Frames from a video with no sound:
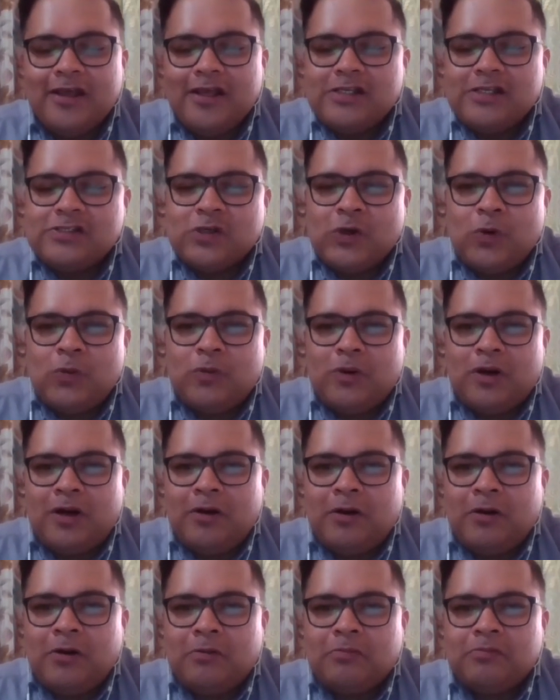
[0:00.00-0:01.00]

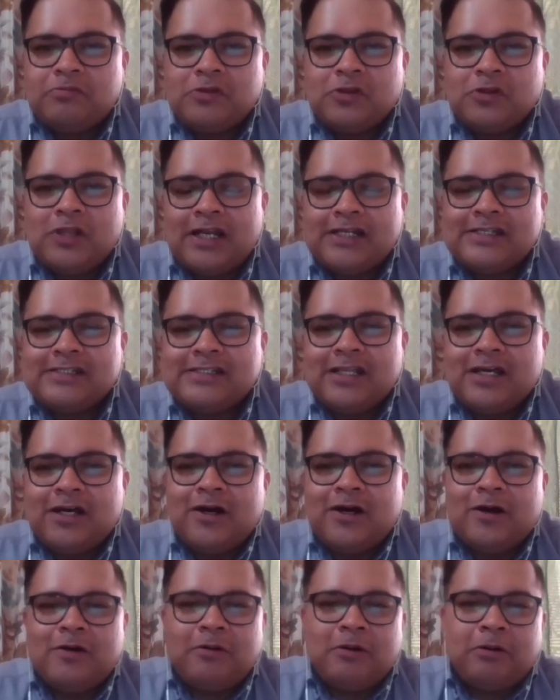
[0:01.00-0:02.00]
So that's
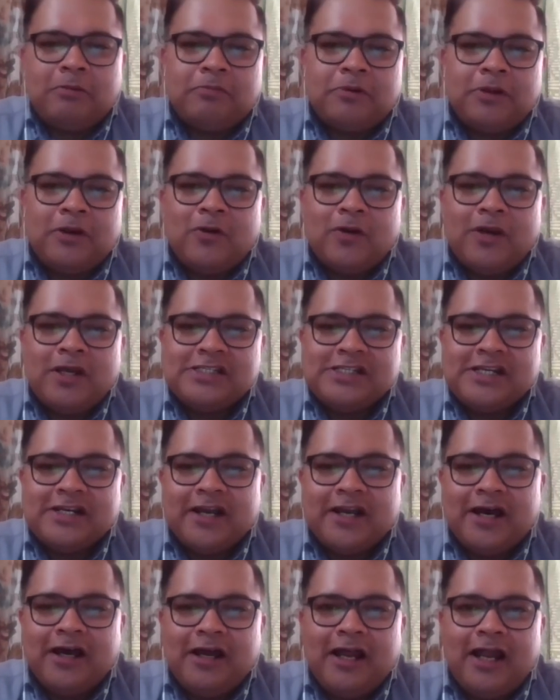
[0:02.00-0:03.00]
the
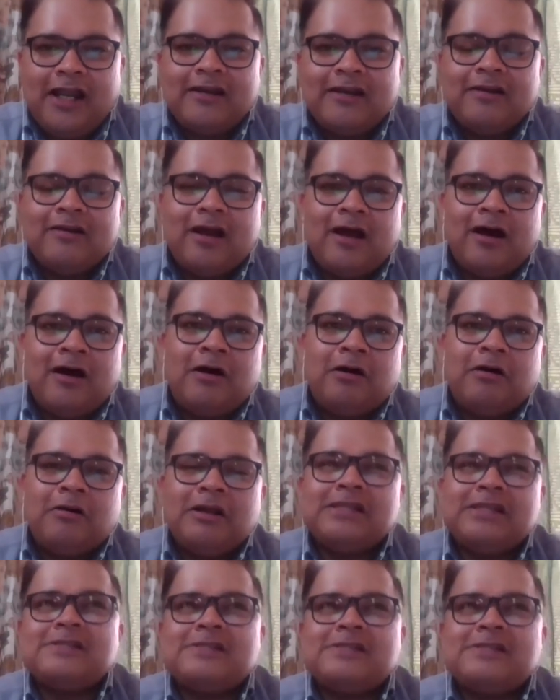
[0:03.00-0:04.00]
agenda, and
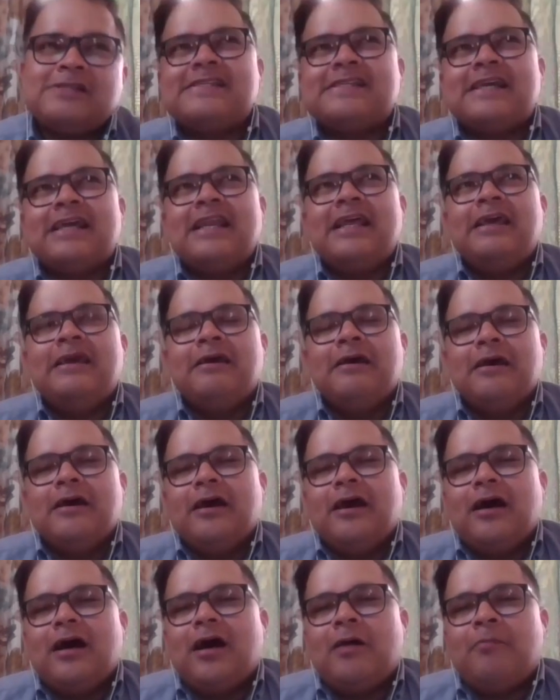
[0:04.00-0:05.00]
it's basically
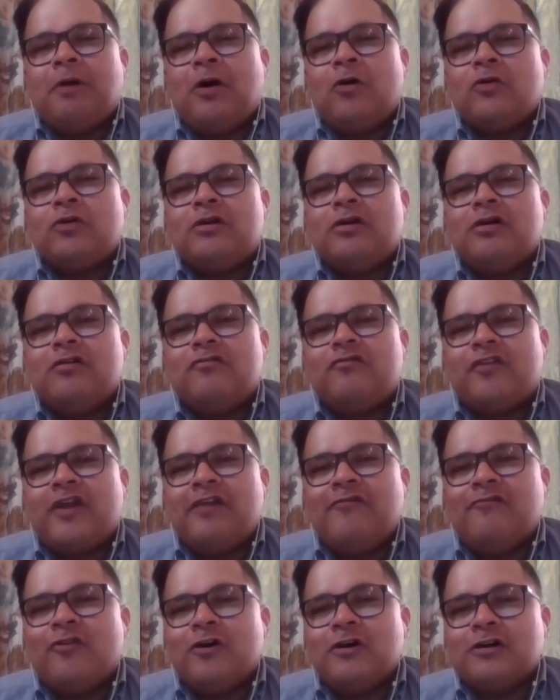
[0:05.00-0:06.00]
about
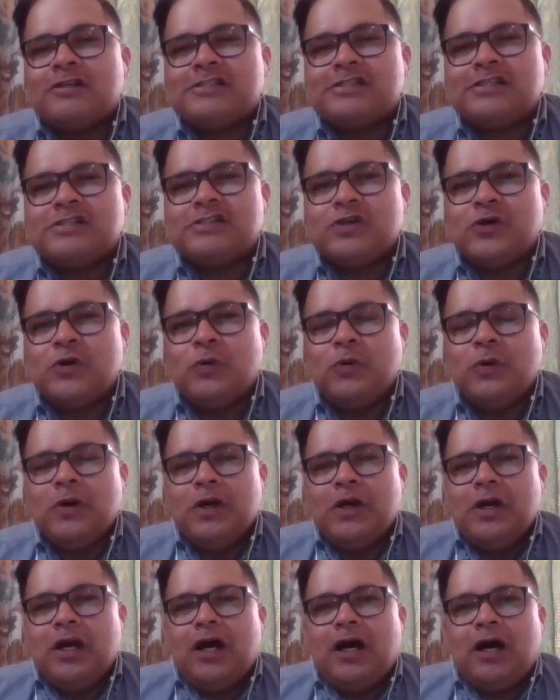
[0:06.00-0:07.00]
frameworks. So
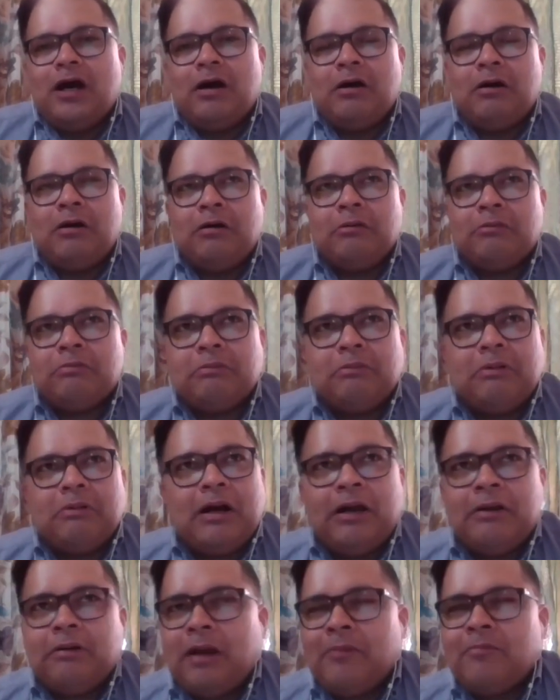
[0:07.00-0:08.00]

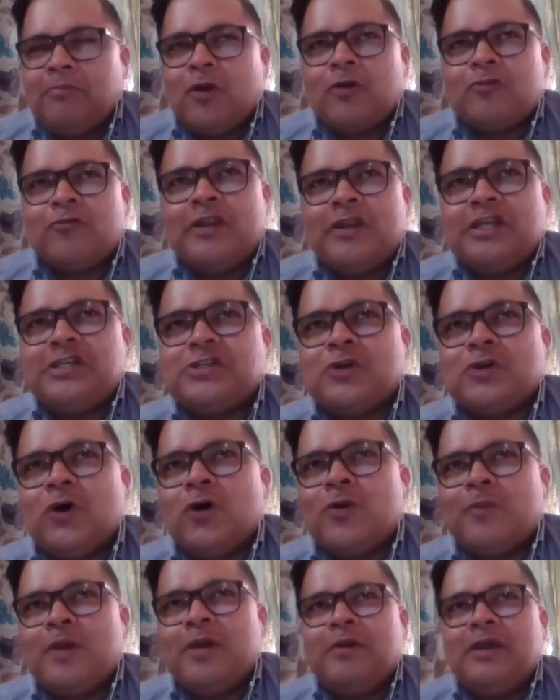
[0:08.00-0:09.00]
I'm not very sure.
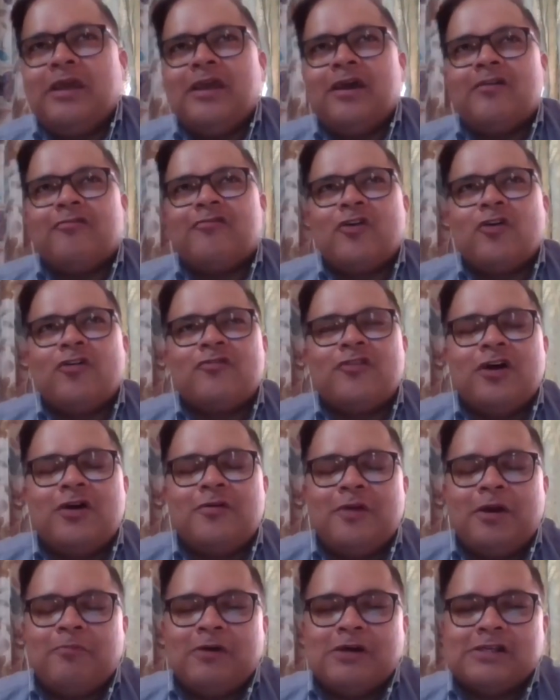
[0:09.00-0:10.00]
Maybe a few of the
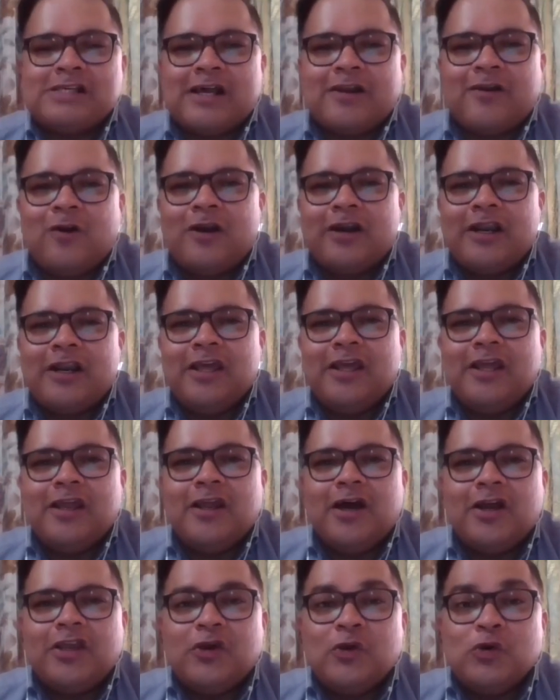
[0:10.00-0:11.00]
members are already
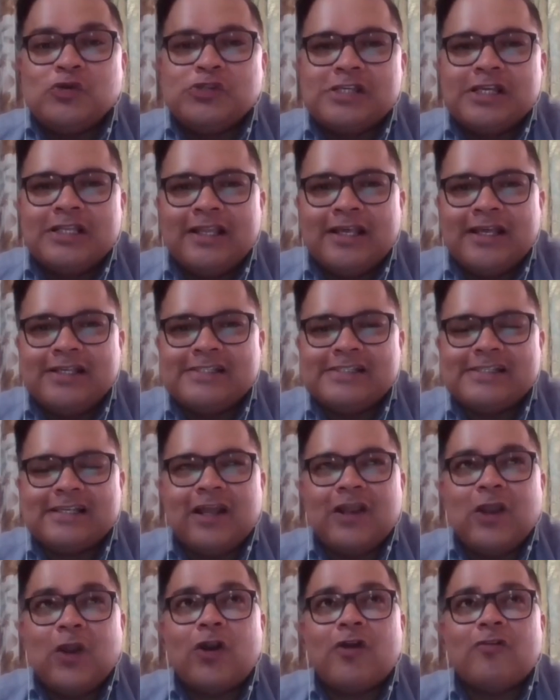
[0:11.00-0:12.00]
using this. A
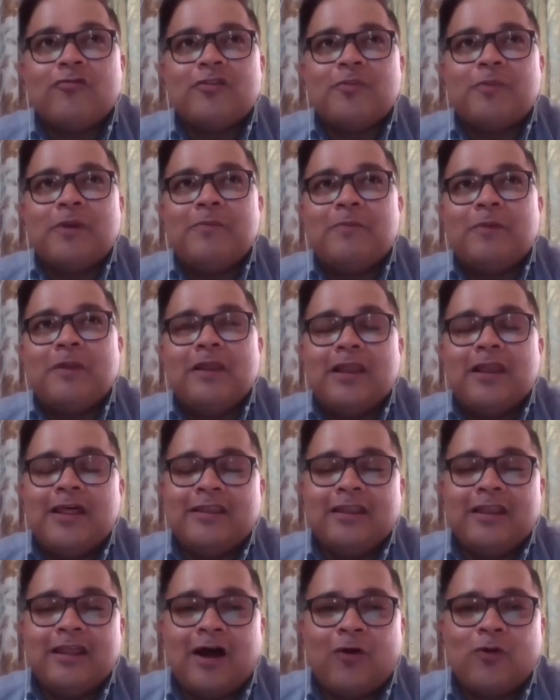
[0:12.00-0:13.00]
lot of the people
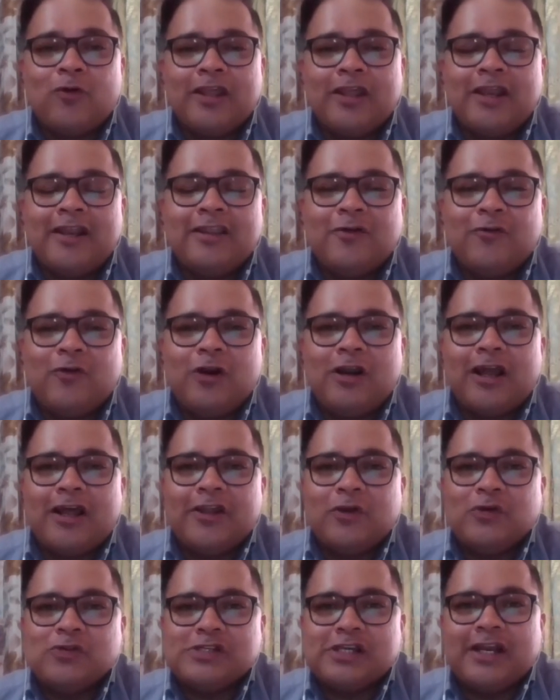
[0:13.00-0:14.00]
out there in the world are
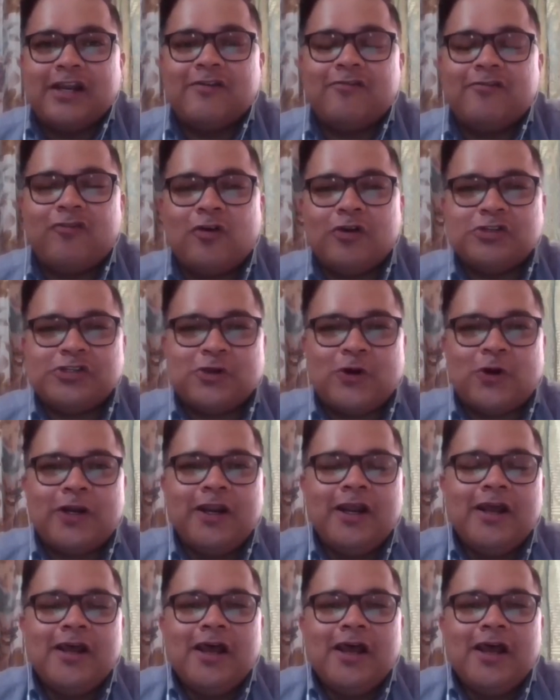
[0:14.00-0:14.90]
using it for sure.